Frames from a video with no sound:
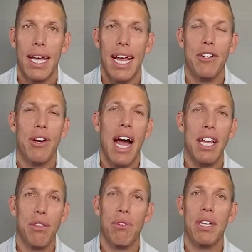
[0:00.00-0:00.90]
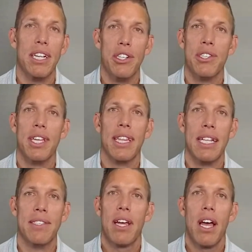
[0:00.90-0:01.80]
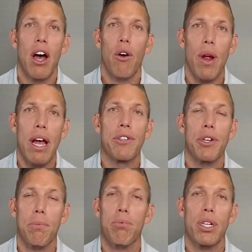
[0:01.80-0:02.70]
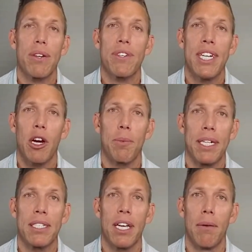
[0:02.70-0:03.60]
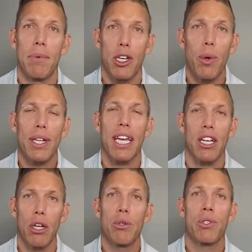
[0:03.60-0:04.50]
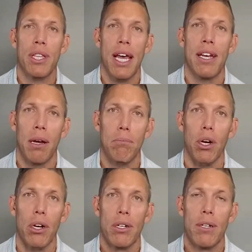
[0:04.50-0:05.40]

And your high three, let's just say that's around your pre-retirement income. You want to get close to that number.